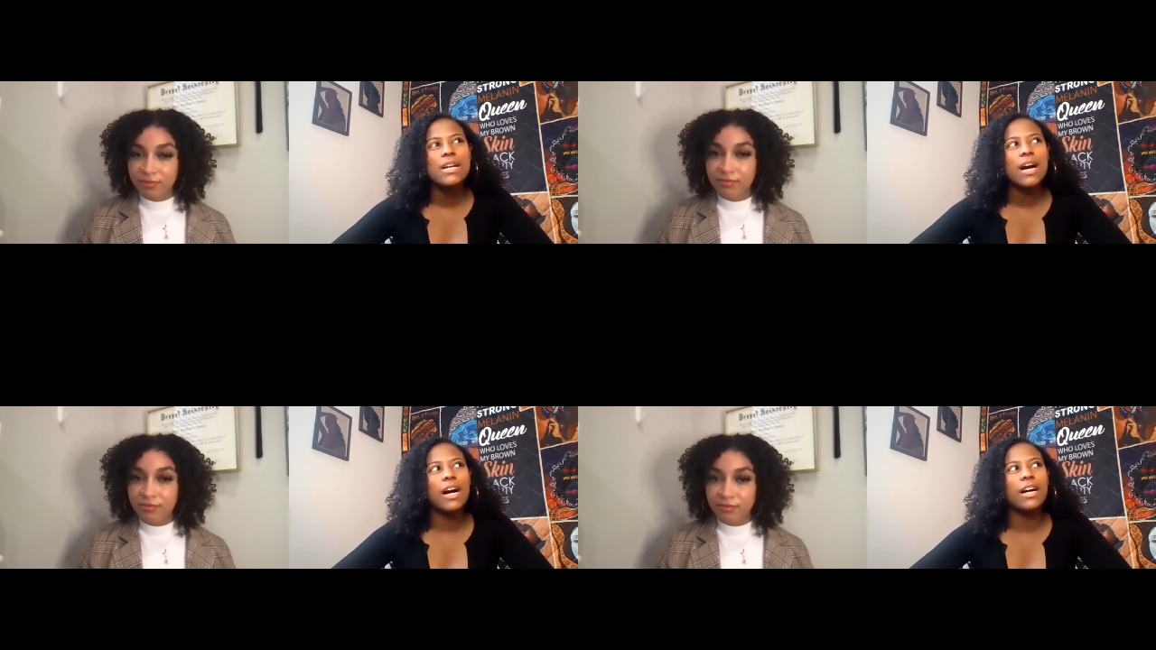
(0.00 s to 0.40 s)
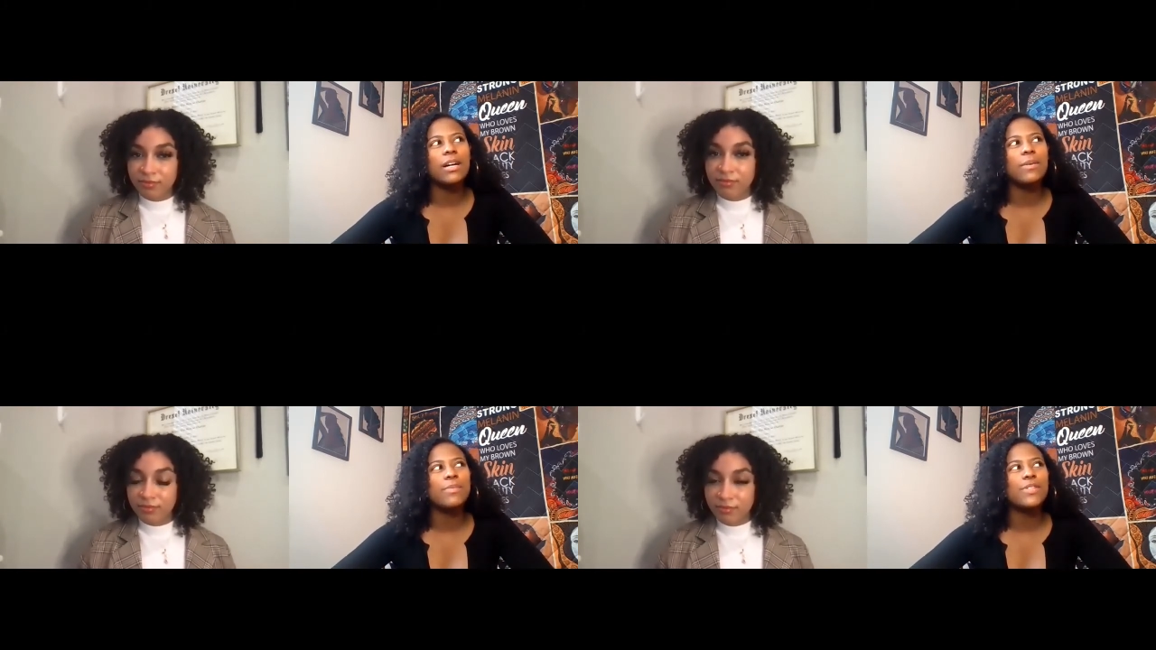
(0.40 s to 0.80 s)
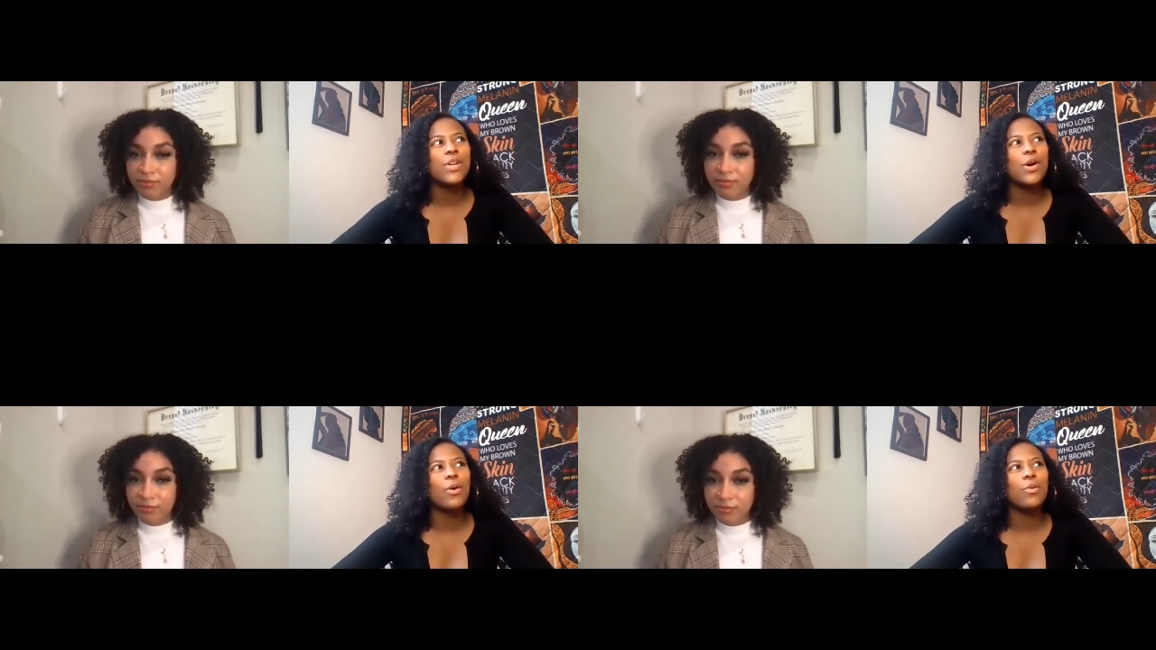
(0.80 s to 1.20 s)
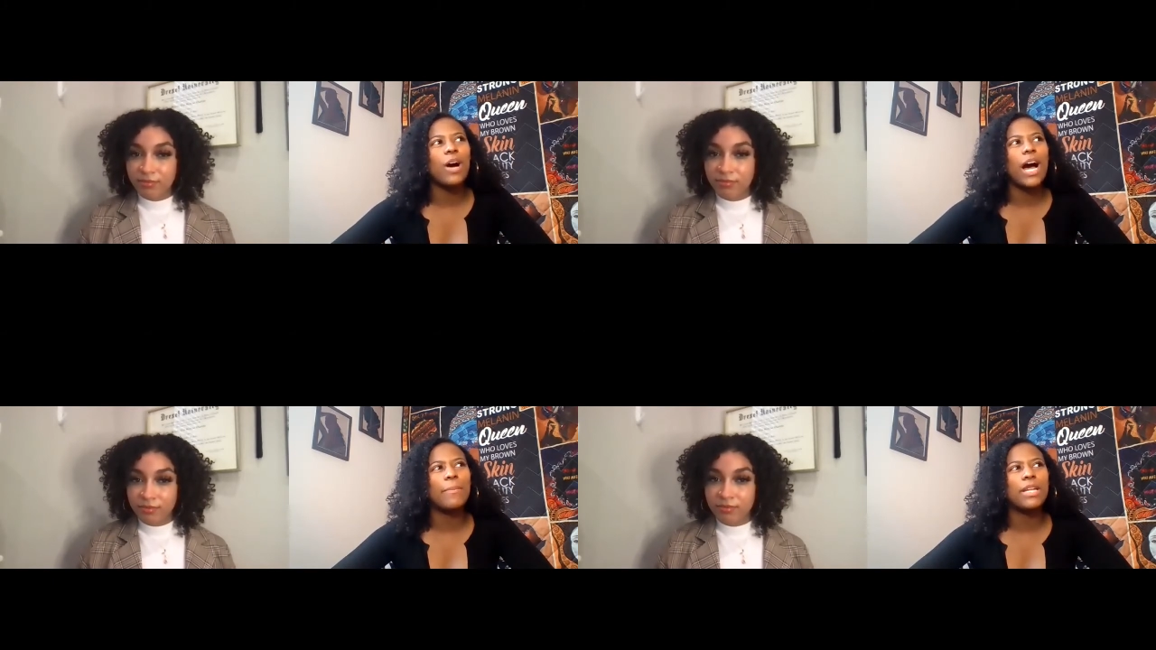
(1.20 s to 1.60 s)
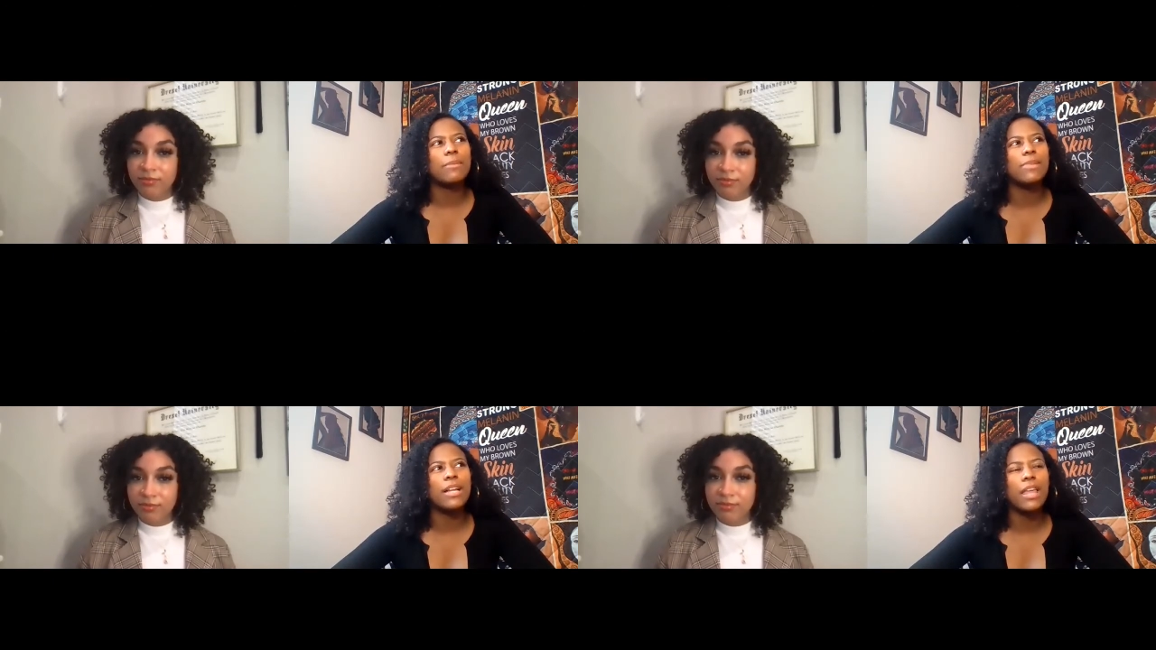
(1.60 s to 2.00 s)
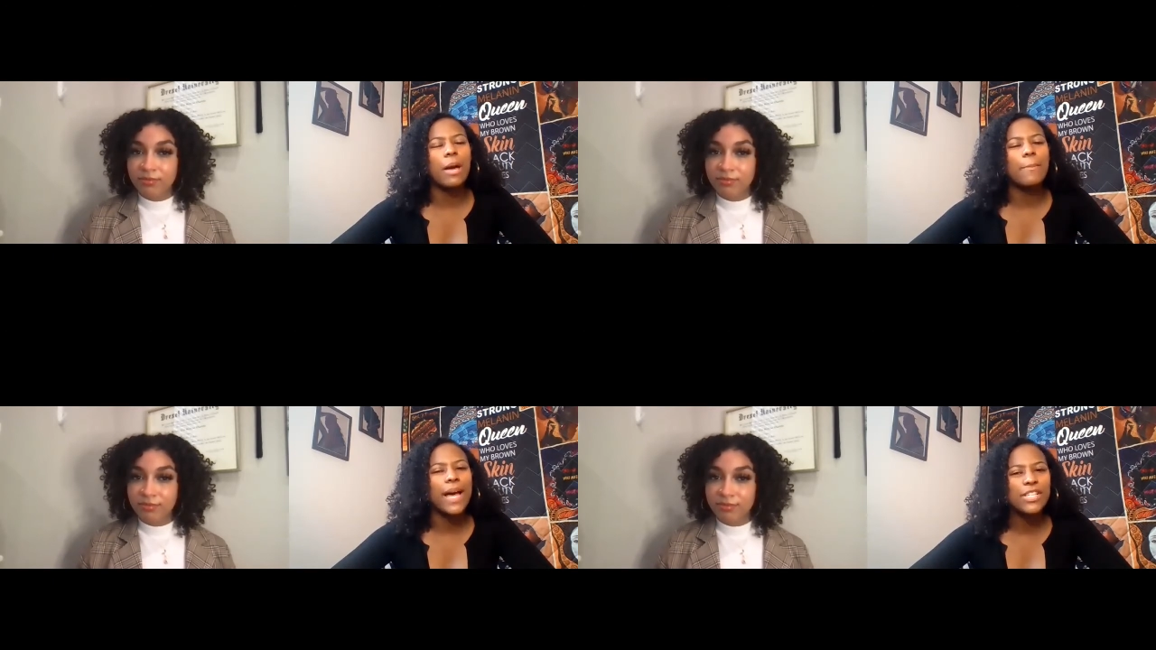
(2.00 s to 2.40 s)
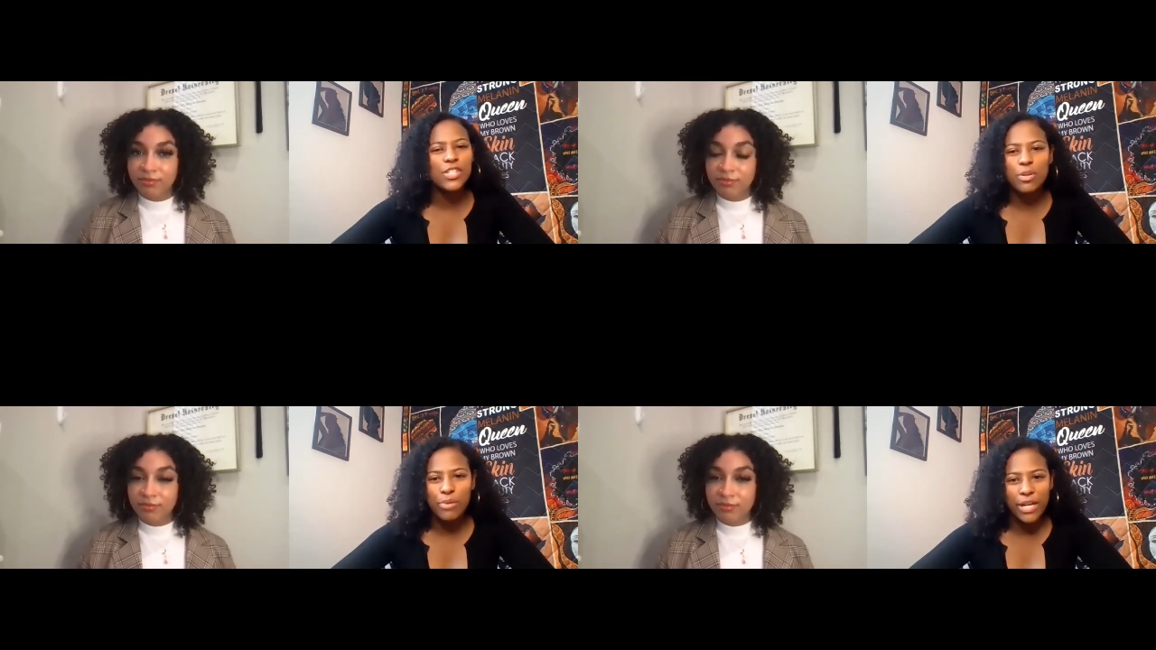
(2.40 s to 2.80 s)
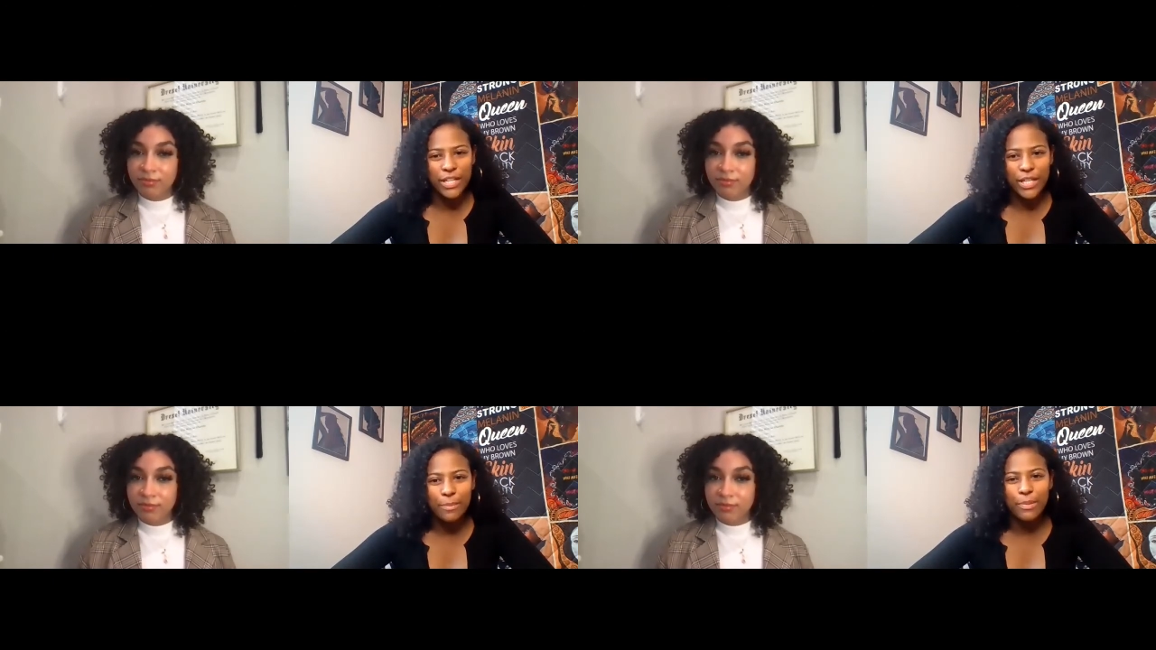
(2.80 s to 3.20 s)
Speaker 1: um, so I mean, I'm not like a master braider,